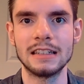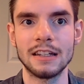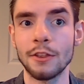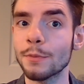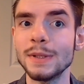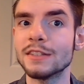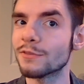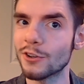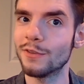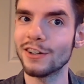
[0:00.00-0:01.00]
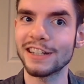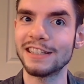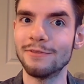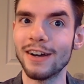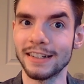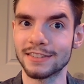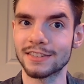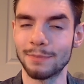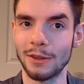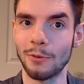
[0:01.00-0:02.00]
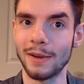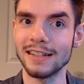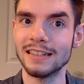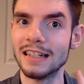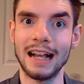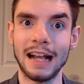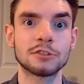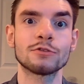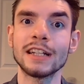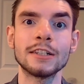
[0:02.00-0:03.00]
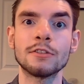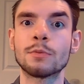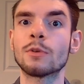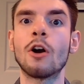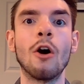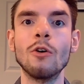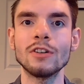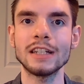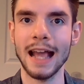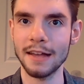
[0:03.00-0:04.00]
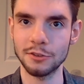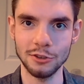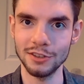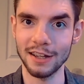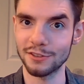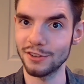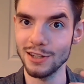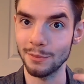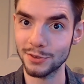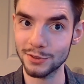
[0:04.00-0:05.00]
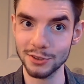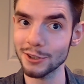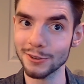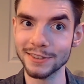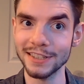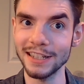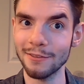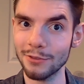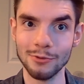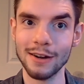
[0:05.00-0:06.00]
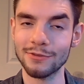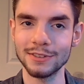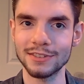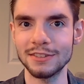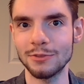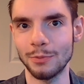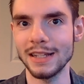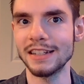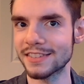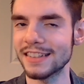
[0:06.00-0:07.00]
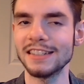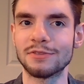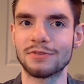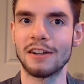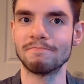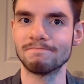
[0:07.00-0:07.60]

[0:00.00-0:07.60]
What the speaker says: Another piece of Colvillian advice, by the way. As creators, we're only as good as the obscurity of the references we steal from.